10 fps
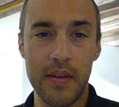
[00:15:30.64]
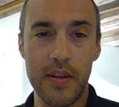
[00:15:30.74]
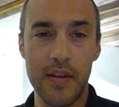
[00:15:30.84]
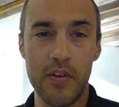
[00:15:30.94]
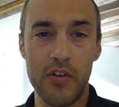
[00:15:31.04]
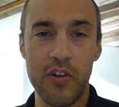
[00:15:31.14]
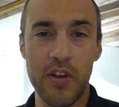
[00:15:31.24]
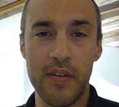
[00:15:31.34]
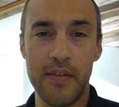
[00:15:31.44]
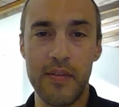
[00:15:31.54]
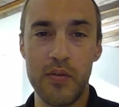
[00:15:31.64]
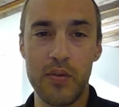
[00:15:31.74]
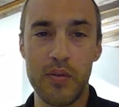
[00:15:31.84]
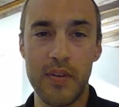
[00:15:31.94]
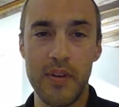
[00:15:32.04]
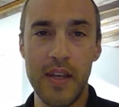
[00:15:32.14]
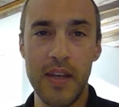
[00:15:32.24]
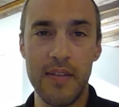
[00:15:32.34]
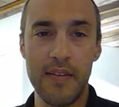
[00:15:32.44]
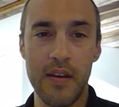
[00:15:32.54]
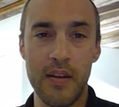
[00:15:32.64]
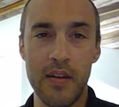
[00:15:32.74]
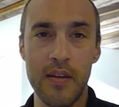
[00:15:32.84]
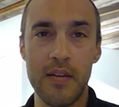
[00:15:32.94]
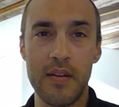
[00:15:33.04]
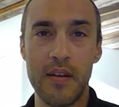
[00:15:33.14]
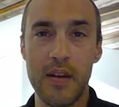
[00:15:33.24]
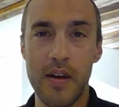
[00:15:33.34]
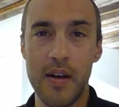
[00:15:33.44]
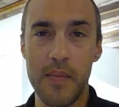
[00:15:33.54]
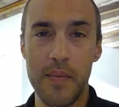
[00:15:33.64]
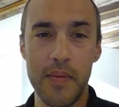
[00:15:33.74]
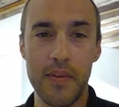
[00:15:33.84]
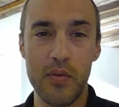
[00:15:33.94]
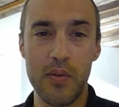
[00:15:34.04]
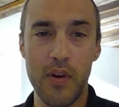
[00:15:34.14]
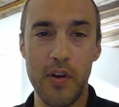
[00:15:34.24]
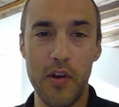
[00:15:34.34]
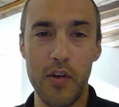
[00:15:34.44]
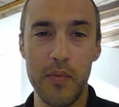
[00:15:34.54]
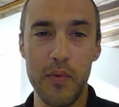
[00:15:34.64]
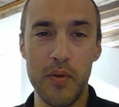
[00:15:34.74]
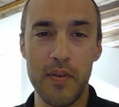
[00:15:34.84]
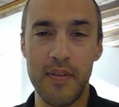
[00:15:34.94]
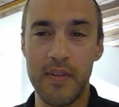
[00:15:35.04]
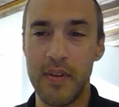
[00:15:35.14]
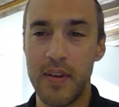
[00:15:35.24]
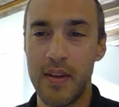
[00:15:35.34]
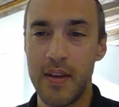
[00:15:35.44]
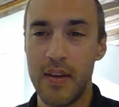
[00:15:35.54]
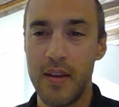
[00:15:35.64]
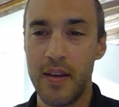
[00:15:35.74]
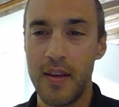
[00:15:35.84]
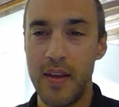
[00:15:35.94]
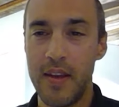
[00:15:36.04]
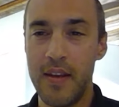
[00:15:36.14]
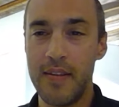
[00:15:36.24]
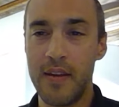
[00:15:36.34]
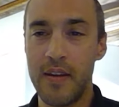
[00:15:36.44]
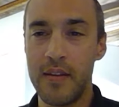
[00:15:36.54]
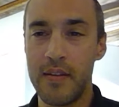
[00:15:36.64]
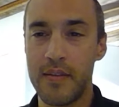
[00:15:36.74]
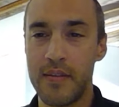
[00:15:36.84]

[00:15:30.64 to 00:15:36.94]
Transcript: give a chance to Nathan, maybe to unmute. Hey, Nathan.